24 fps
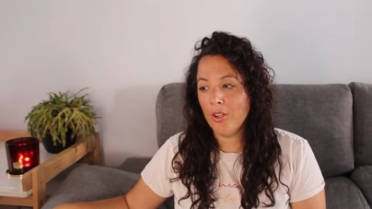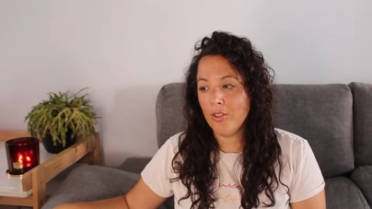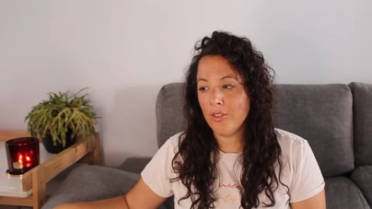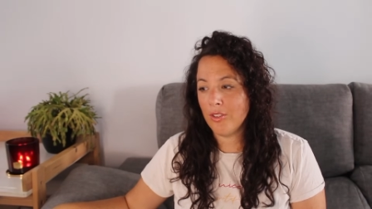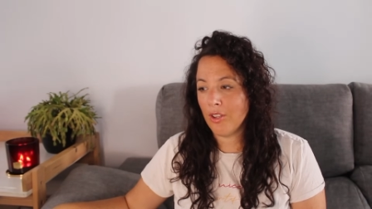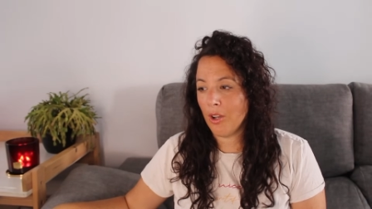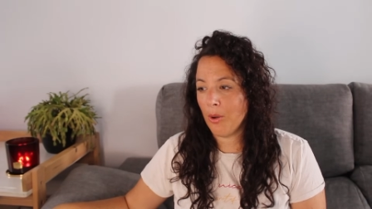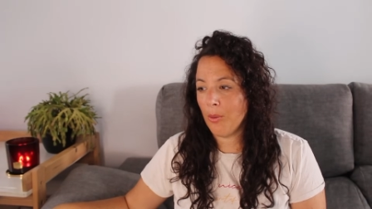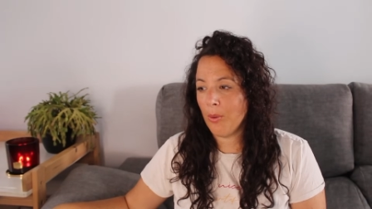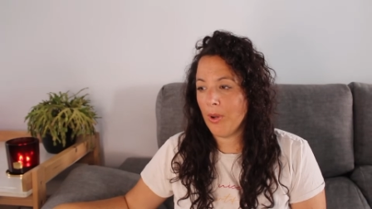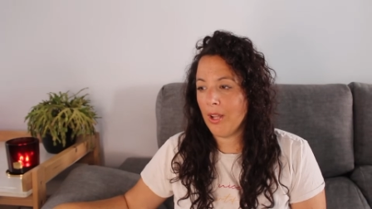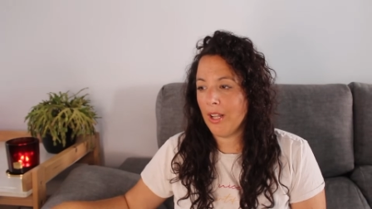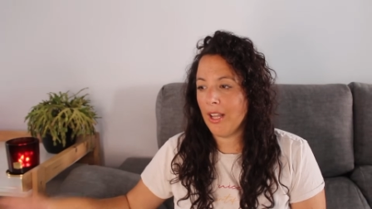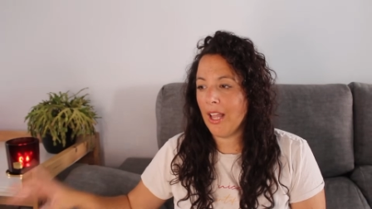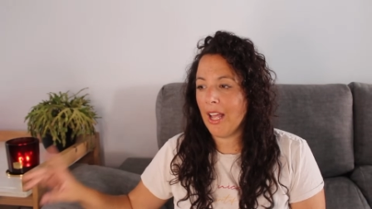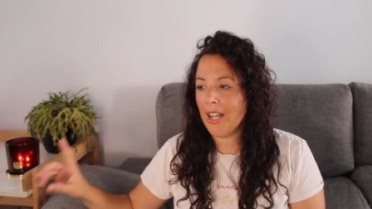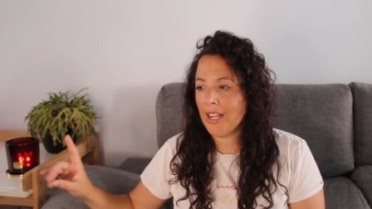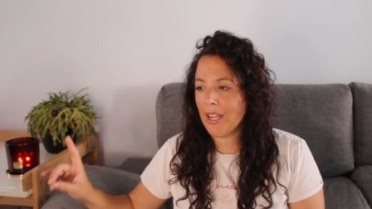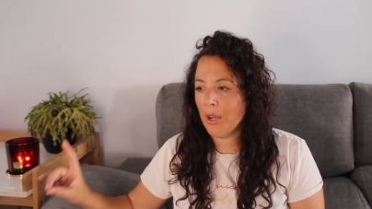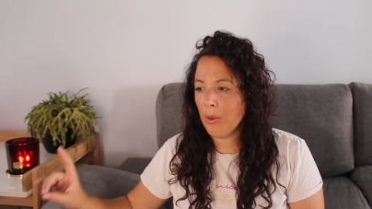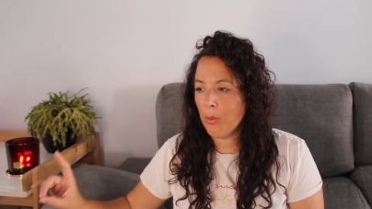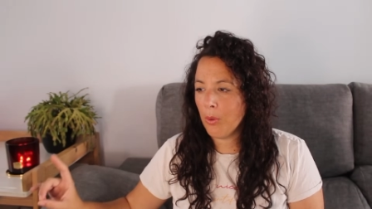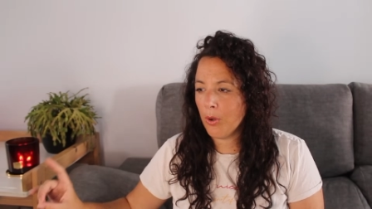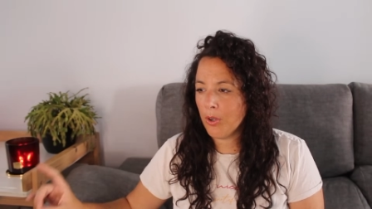so well
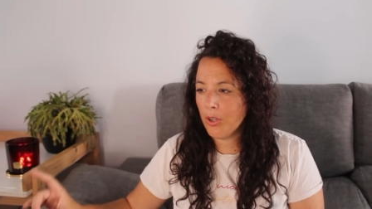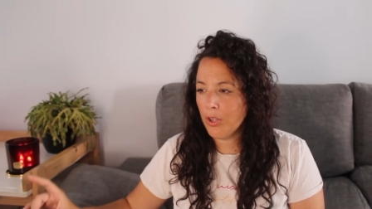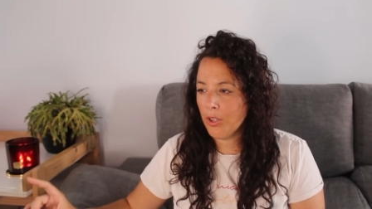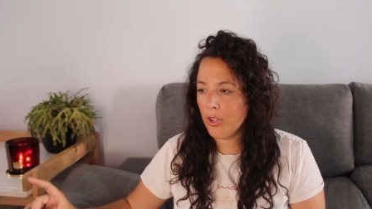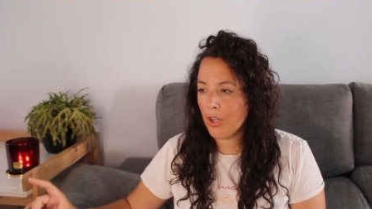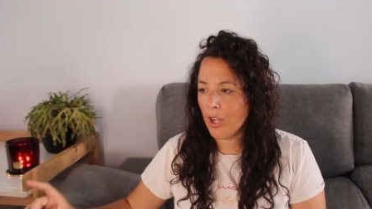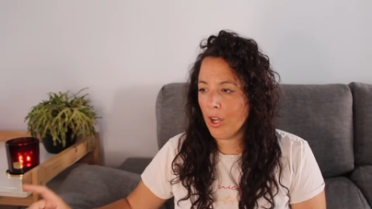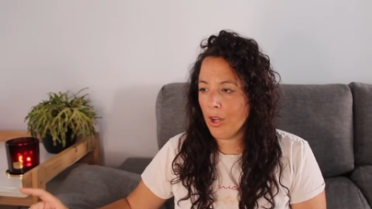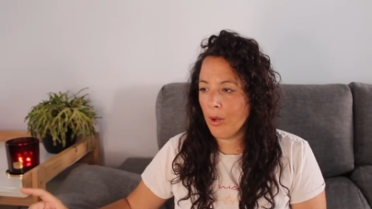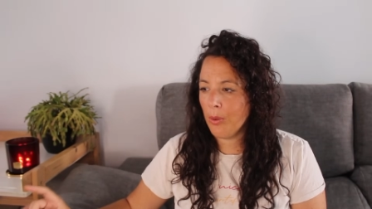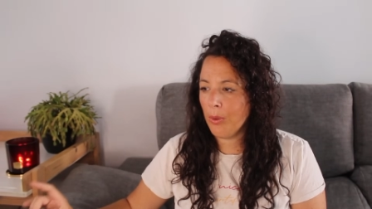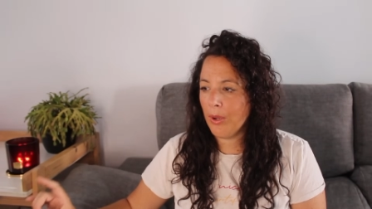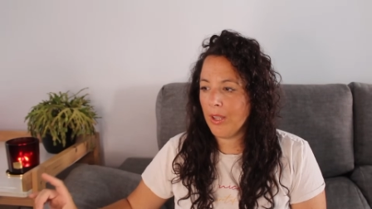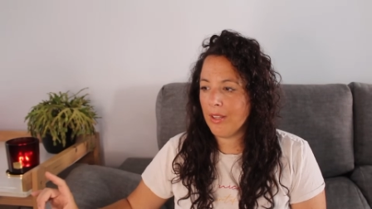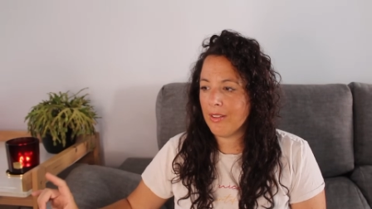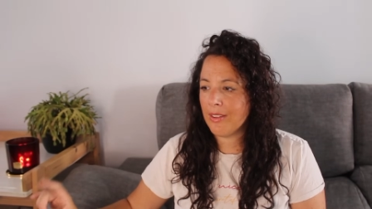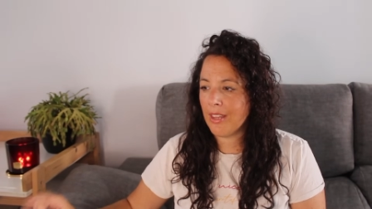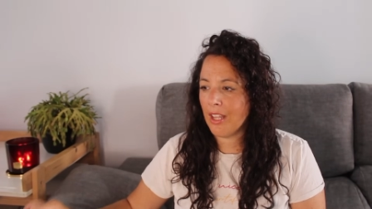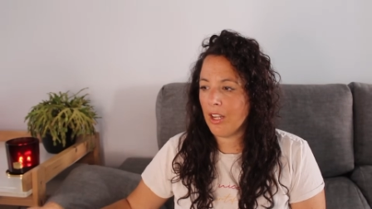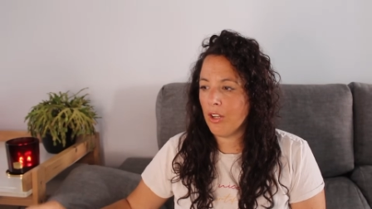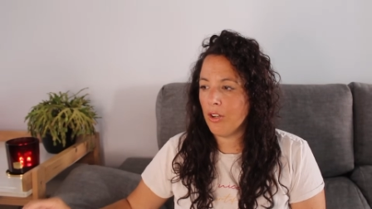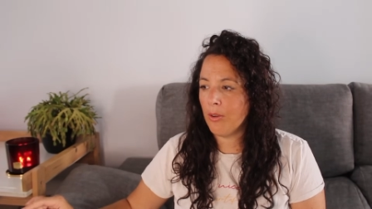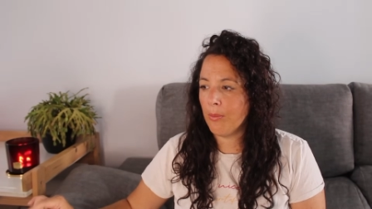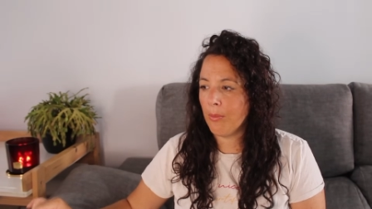and I want to know is
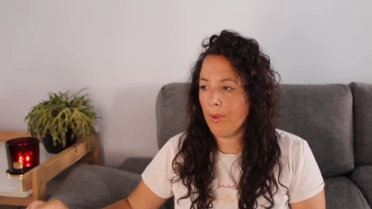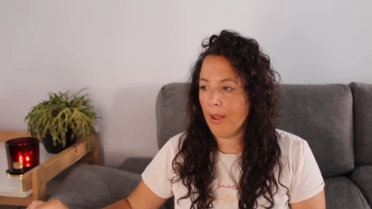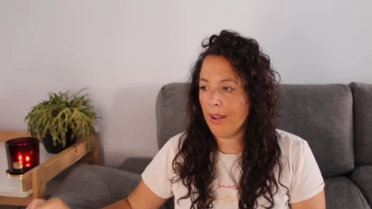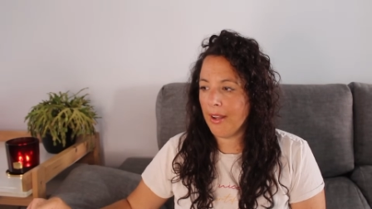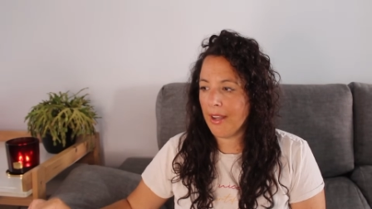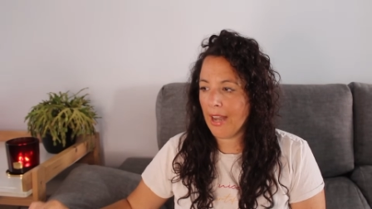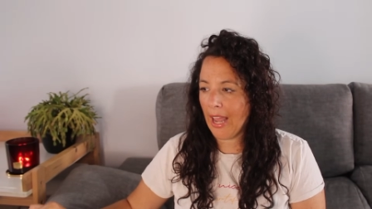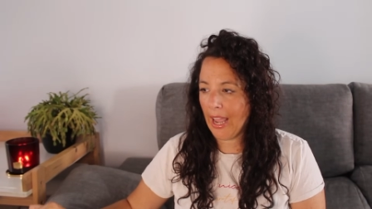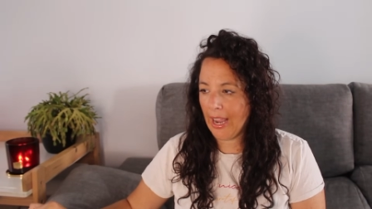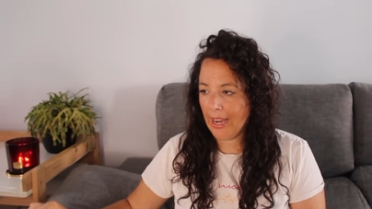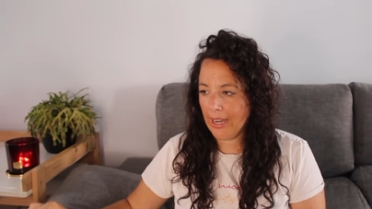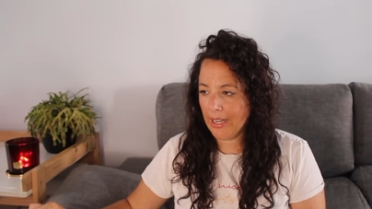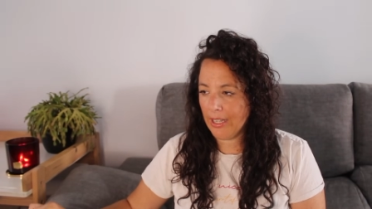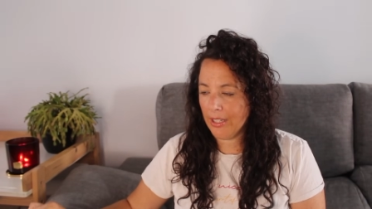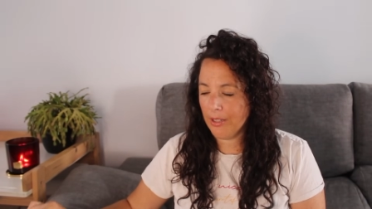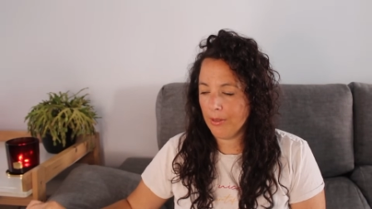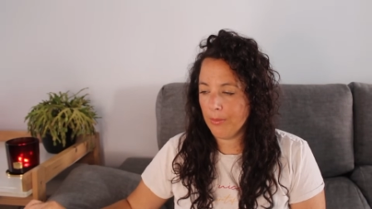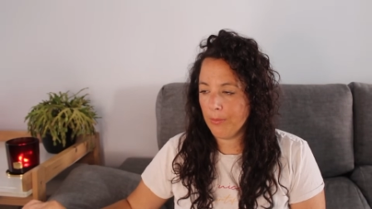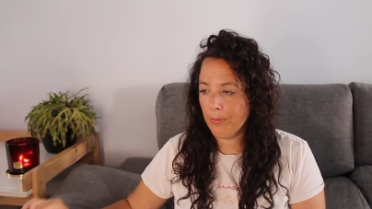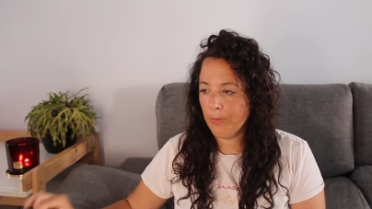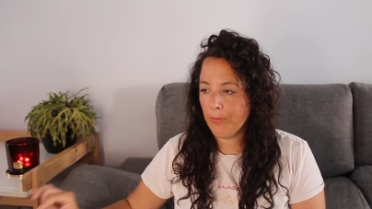there number nine